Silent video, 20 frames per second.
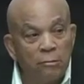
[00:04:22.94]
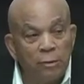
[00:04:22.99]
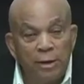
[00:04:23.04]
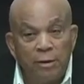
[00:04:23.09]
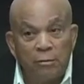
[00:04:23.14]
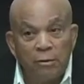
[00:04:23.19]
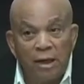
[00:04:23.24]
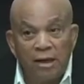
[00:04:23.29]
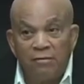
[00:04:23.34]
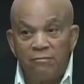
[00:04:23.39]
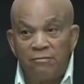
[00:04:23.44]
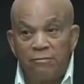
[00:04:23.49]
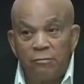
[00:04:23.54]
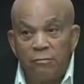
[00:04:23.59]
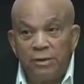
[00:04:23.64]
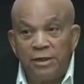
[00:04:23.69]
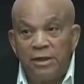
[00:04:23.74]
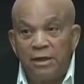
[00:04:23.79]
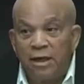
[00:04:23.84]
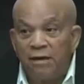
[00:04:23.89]
We
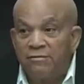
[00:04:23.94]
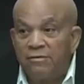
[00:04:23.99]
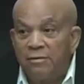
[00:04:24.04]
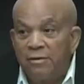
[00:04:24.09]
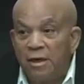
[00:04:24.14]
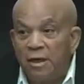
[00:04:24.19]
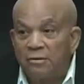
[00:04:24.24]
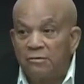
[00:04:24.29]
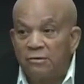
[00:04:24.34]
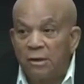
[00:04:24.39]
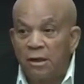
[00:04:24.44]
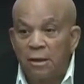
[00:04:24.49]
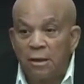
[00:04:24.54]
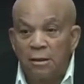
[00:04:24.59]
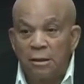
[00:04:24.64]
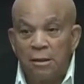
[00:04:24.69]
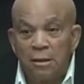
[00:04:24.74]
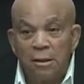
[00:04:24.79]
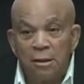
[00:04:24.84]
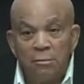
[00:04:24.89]
didn't have an
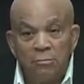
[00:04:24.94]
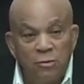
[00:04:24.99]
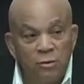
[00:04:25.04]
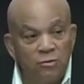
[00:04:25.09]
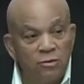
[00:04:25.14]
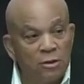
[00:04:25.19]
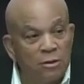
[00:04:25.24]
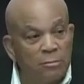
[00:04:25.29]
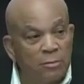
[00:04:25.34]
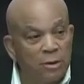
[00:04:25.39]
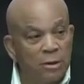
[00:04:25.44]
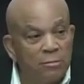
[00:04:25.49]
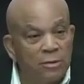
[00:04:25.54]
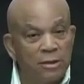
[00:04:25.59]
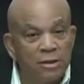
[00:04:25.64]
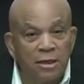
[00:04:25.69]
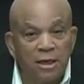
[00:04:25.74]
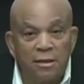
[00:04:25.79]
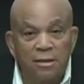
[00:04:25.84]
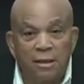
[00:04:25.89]
electronic music
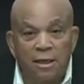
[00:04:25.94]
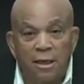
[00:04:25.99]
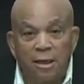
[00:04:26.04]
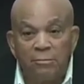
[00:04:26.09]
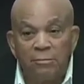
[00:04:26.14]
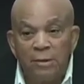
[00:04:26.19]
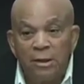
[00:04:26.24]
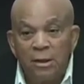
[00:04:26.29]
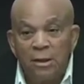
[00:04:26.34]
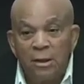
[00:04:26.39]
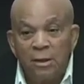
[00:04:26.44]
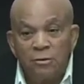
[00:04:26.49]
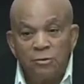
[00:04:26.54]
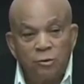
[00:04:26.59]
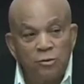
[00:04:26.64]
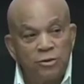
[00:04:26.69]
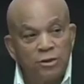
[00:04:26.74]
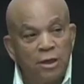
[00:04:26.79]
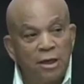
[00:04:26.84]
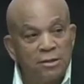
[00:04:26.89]
department at that time."
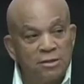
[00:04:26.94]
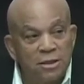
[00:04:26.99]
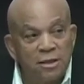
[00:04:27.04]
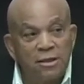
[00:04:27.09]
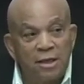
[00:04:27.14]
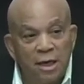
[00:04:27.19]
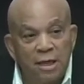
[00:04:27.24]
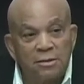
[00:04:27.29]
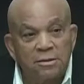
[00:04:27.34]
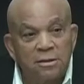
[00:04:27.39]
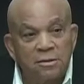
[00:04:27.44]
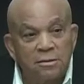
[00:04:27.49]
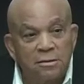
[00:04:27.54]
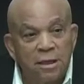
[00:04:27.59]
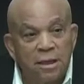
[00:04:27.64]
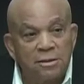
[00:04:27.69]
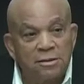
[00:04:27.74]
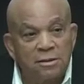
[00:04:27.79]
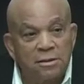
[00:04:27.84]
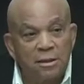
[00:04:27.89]
So John said, yes,
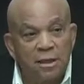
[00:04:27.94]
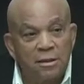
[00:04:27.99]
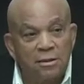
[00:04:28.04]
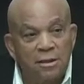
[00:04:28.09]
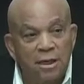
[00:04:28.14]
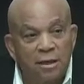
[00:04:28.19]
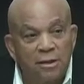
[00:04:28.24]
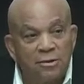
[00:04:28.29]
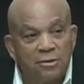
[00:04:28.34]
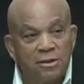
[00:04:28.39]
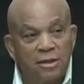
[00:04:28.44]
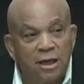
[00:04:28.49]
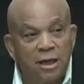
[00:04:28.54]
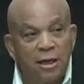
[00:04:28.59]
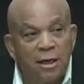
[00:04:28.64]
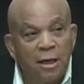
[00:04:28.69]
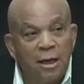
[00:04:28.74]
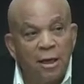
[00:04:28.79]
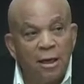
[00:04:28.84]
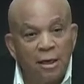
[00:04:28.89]
I
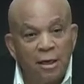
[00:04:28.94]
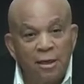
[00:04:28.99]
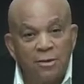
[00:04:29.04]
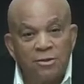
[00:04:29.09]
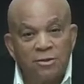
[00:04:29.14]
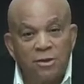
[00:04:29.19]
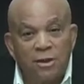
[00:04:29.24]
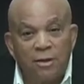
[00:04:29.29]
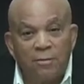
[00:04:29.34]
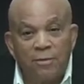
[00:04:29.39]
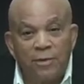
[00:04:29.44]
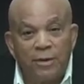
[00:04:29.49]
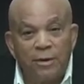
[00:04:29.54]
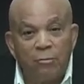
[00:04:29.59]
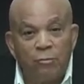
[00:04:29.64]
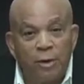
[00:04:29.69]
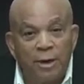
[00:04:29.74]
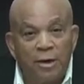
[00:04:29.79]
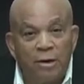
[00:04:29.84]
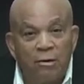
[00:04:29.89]
understand. Let's,
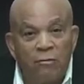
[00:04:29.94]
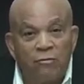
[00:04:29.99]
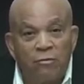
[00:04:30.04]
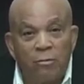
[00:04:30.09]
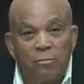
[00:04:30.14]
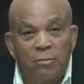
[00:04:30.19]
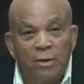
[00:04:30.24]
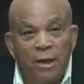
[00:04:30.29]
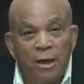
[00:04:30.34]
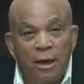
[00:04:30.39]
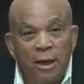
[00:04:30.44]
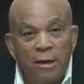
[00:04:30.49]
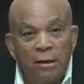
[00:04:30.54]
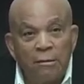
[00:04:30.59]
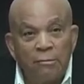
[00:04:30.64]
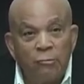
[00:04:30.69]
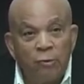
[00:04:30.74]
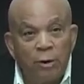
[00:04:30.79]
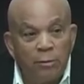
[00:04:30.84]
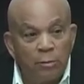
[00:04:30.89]

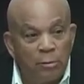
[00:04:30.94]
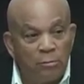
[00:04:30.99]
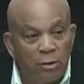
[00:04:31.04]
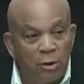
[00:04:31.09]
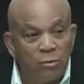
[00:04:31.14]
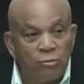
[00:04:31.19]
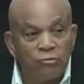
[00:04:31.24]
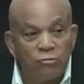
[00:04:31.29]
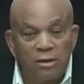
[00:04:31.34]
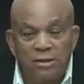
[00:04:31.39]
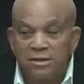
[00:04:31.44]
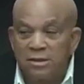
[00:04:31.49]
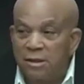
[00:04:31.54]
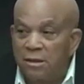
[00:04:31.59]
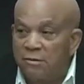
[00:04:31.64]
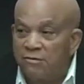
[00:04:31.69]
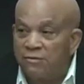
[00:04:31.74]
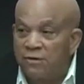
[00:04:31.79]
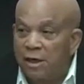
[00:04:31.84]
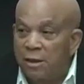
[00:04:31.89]
we were both
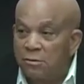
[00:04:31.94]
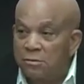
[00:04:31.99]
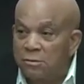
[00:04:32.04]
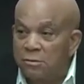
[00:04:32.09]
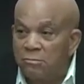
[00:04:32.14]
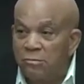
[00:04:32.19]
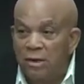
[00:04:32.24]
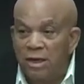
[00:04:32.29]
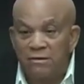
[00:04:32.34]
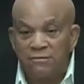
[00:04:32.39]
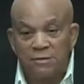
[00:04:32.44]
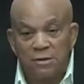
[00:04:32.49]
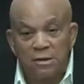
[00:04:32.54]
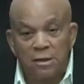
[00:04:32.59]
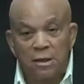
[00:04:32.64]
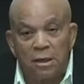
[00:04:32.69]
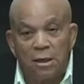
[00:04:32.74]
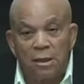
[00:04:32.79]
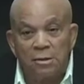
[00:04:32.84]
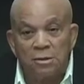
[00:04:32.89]
resident fellows in Branford
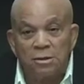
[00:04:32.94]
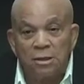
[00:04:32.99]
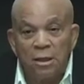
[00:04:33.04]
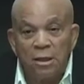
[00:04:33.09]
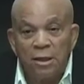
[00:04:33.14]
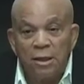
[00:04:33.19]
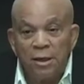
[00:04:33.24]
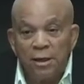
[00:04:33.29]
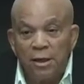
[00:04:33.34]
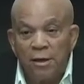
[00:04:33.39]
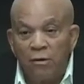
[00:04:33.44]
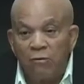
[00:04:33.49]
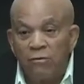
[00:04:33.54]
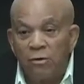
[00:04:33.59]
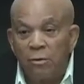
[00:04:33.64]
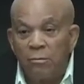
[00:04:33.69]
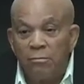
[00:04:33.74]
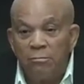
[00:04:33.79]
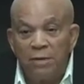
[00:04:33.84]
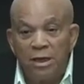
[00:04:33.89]
College, and
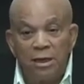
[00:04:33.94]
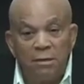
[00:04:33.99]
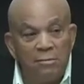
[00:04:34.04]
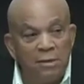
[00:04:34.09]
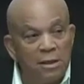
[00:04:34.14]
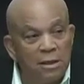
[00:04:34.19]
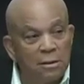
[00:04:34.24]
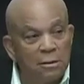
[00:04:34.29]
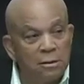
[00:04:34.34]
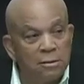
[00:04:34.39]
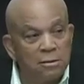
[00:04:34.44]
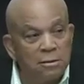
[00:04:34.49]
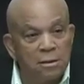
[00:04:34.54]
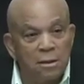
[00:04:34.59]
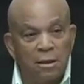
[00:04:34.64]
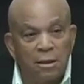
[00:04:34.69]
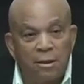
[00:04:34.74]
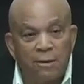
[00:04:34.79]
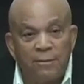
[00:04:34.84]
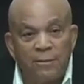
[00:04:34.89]
over many
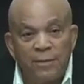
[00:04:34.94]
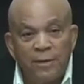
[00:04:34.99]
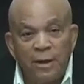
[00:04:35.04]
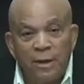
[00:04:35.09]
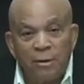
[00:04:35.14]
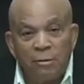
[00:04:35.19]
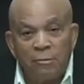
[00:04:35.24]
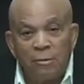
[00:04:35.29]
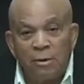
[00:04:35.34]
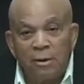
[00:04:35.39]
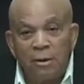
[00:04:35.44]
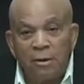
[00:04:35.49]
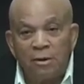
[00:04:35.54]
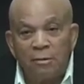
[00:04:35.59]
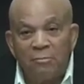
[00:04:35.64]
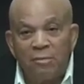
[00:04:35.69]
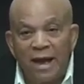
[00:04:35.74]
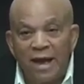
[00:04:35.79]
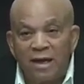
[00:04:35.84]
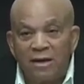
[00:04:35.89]
meals on
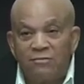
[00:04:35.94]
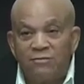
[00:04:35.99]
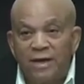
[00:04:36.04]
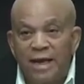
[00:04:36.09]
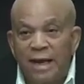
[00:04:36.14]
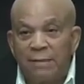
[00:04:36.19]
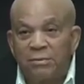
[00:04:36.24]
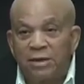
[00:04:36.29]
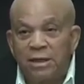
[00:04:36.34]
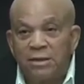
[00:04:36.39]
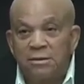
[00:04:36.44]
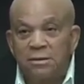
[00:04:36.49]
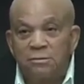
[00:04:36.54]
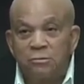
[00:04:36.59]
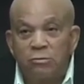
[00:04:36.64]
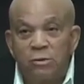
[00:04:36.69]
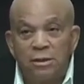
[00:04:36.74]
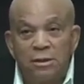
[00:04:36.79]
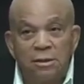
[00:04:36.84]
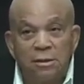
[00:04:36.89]
the back of
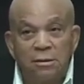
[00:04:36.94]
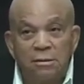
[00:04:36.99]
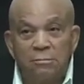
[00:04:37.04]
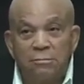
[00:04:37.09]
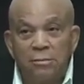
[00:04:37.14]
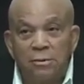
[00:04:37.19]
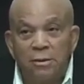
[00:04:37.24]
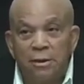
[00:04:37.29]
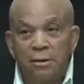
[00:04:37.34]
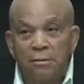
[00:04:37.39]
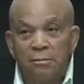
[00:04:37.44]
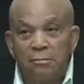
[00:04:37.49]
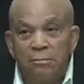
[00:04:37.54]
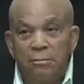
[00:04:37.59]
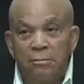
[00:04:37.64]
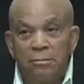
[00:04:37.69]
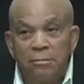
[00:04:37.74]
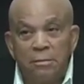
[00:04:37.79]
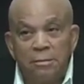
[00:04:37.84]
napkins with the